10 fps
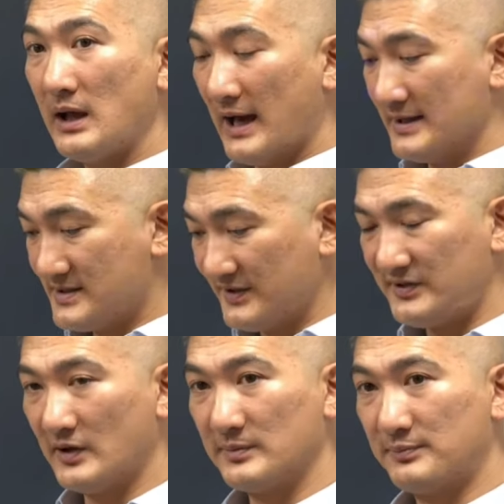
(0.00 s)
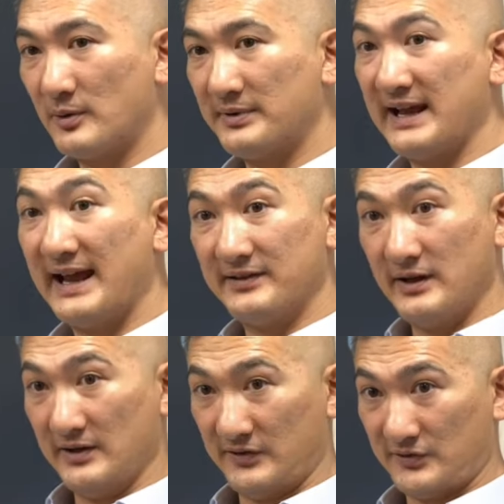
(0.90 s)
I just sell the property as it
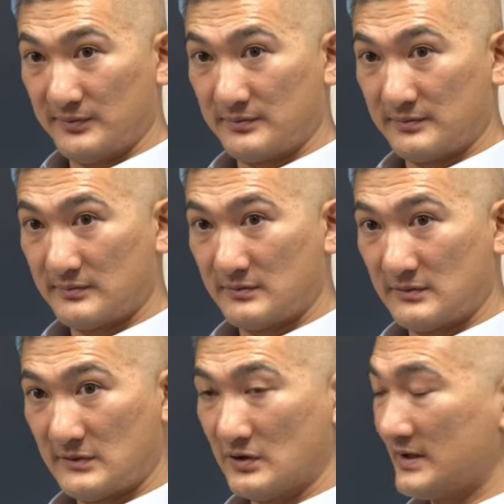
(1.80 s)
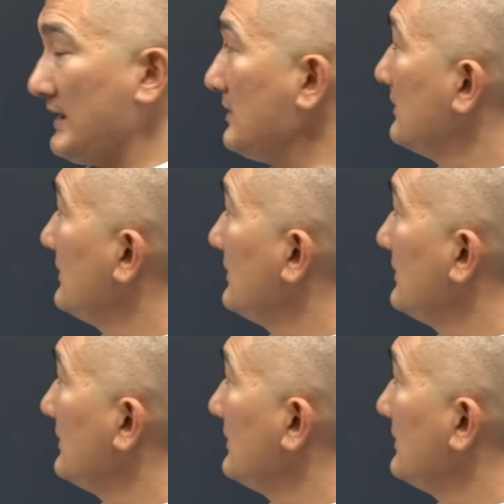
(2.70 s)
is. Okay?